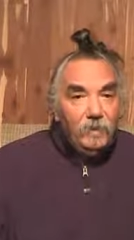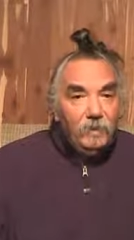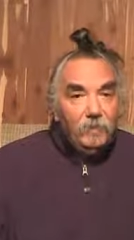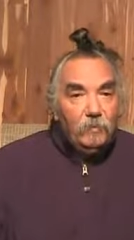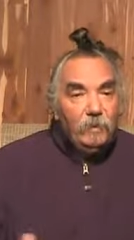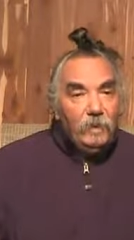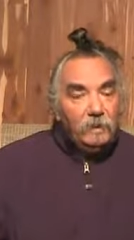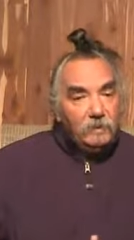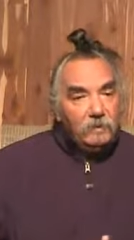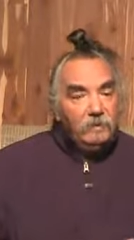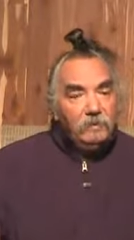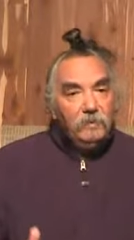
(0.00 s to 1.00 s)
So
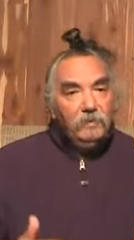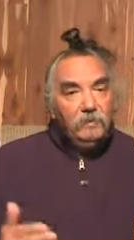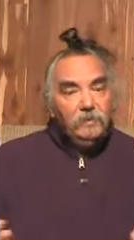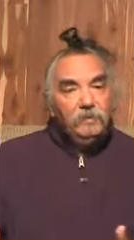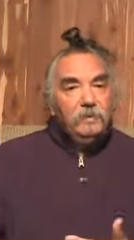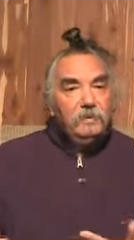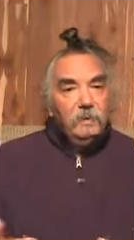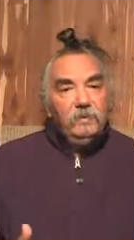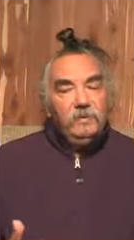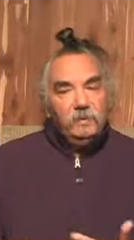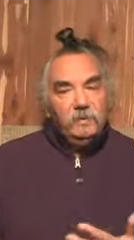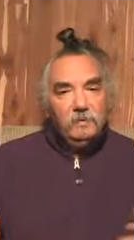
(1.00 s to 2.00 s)
practice is the
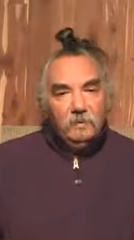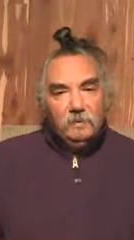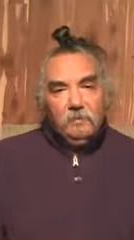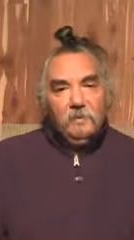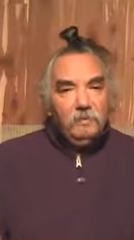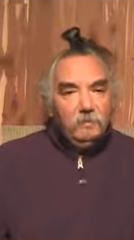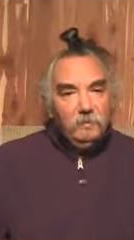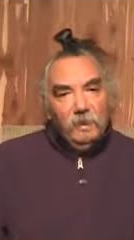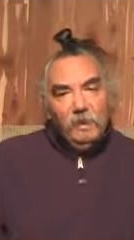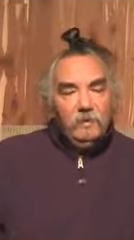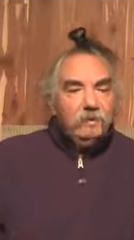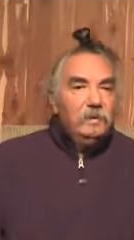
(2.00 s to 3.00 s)
neutralization, that means the
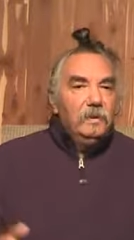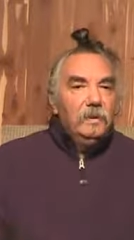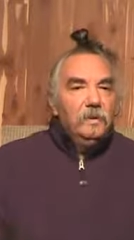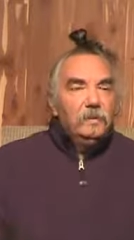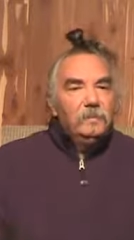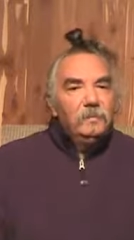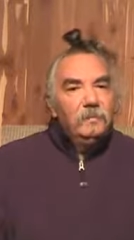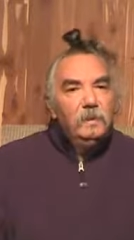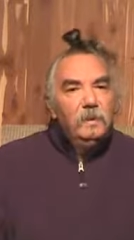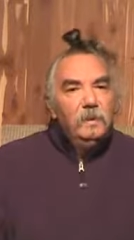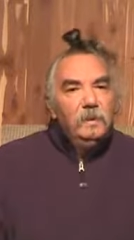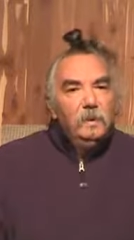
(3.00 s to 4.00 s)
balancing out.
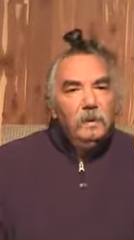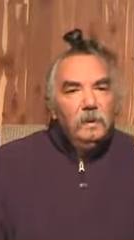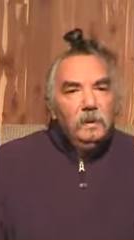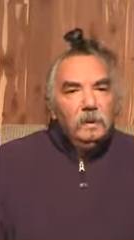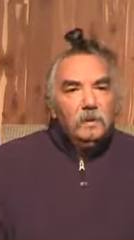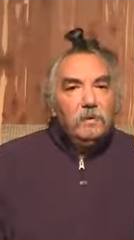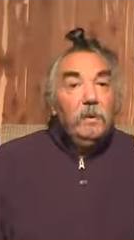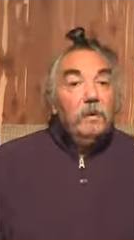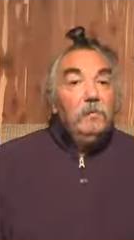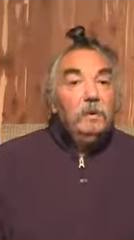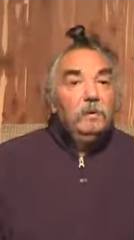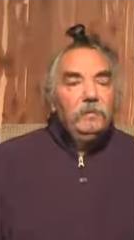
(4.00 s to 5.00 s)
The
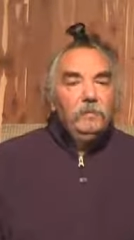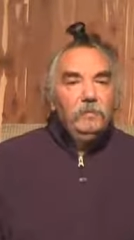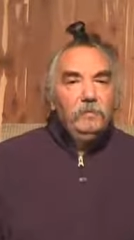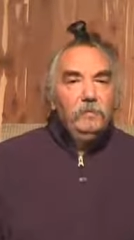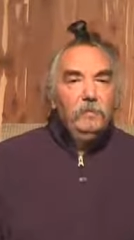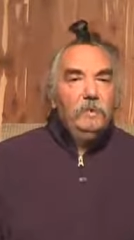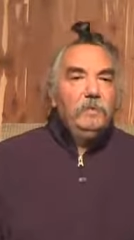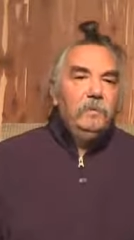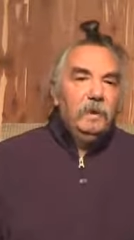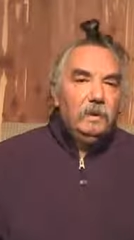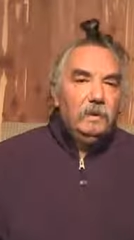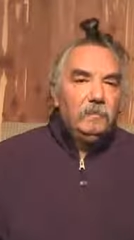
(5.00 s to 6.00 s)
karma we've already
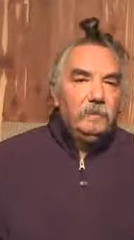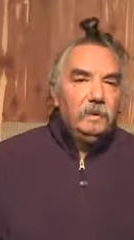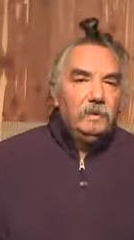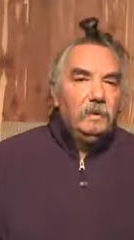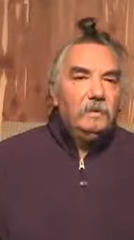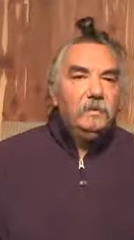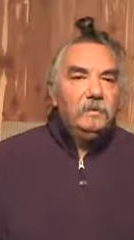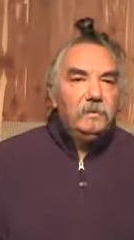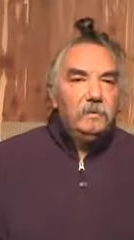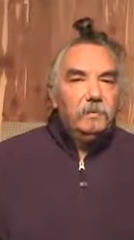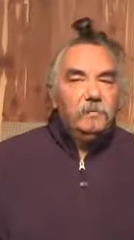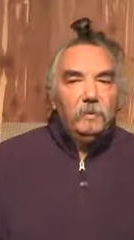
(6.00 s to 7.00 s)
created by tendency,
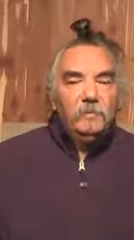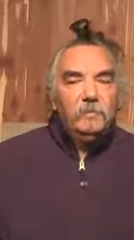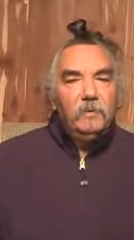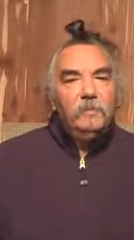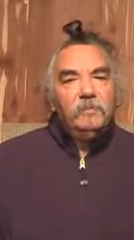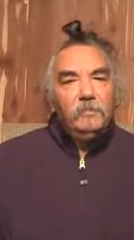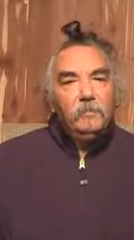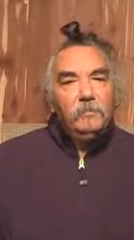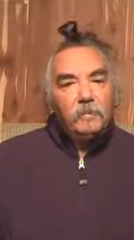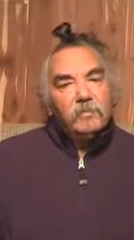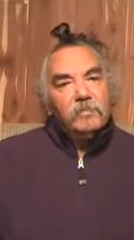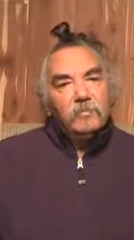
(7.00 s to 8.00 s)
by program from
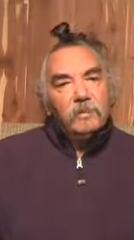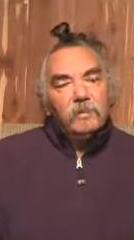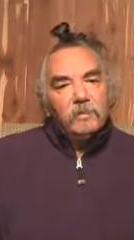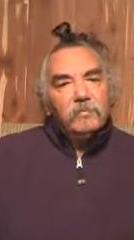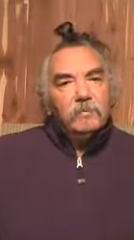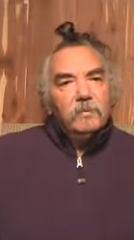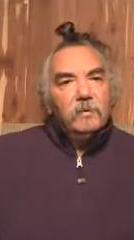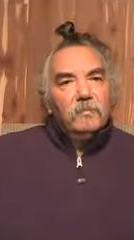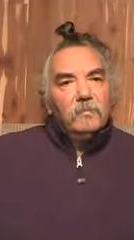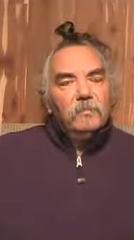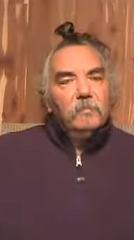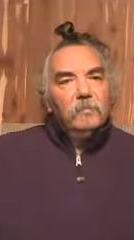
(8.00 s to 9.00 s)
birth relative to our
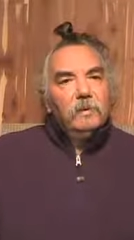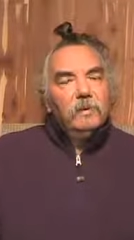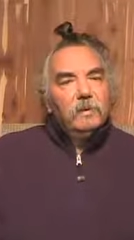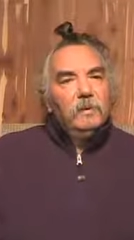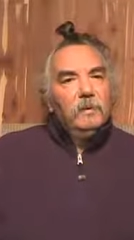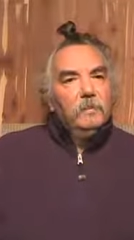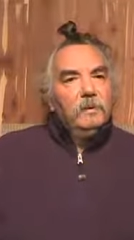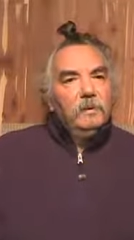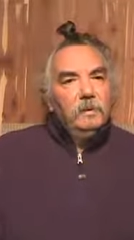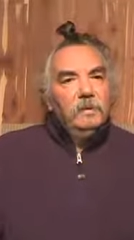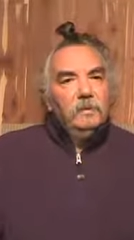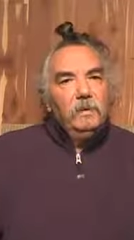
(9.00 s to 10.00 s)
river blood
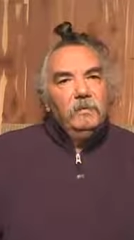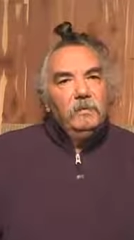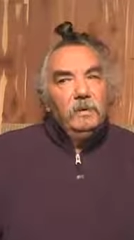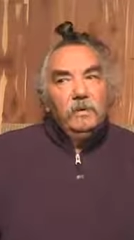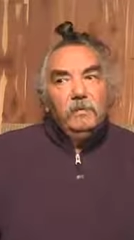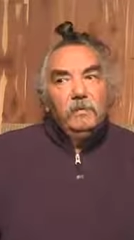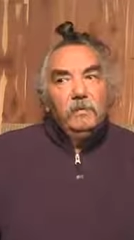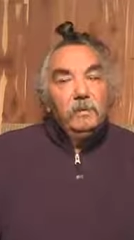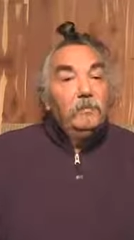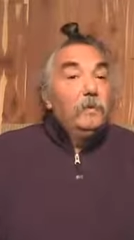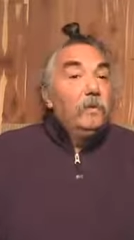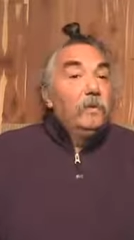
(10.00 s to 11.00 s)
karma and, and whatever,
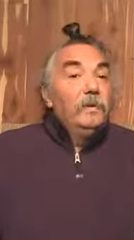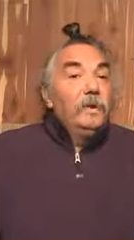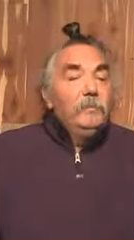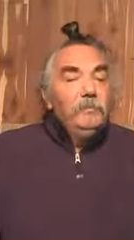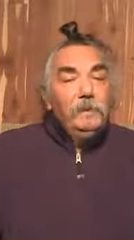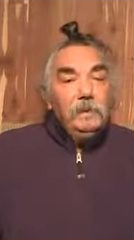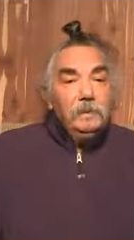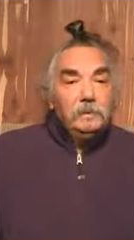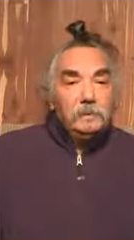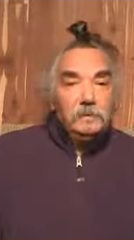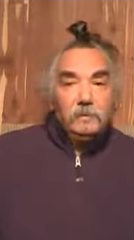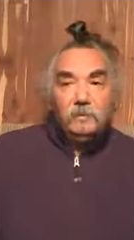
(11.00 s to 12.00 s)
whatever all that
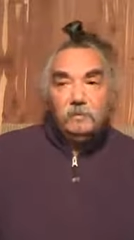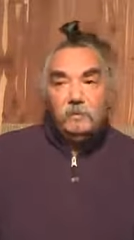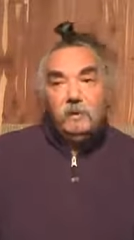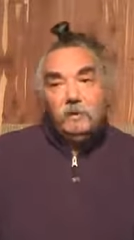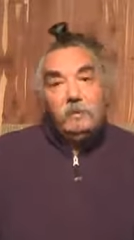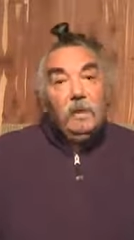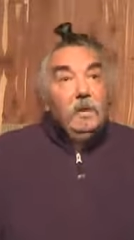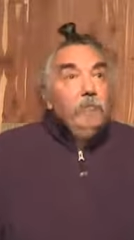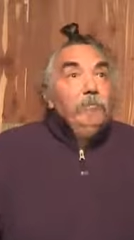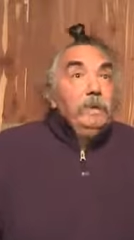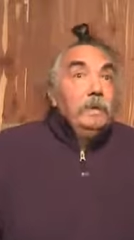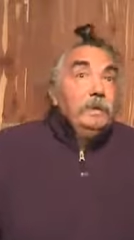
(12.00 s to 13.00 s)
means in terms of like
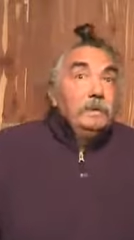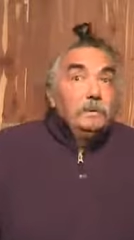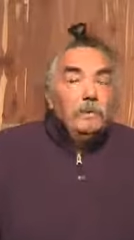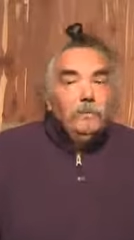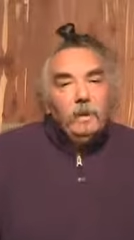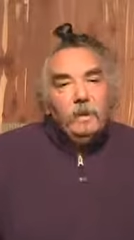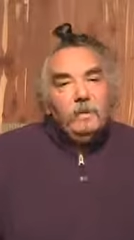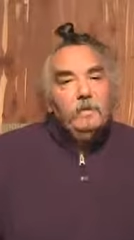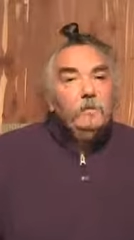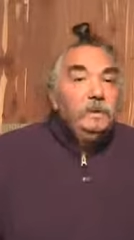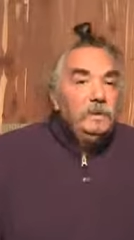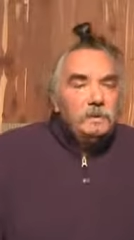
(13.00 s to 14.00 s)
being somebody or
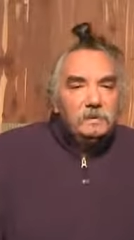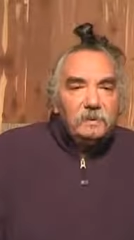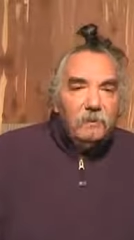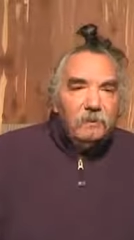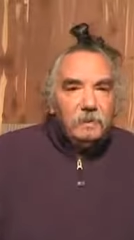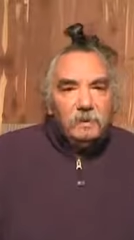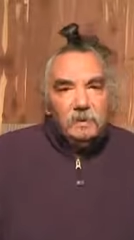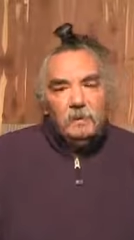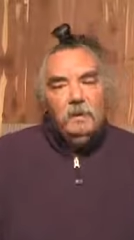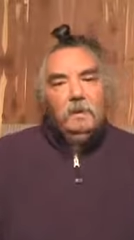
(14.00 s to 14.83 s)
being something,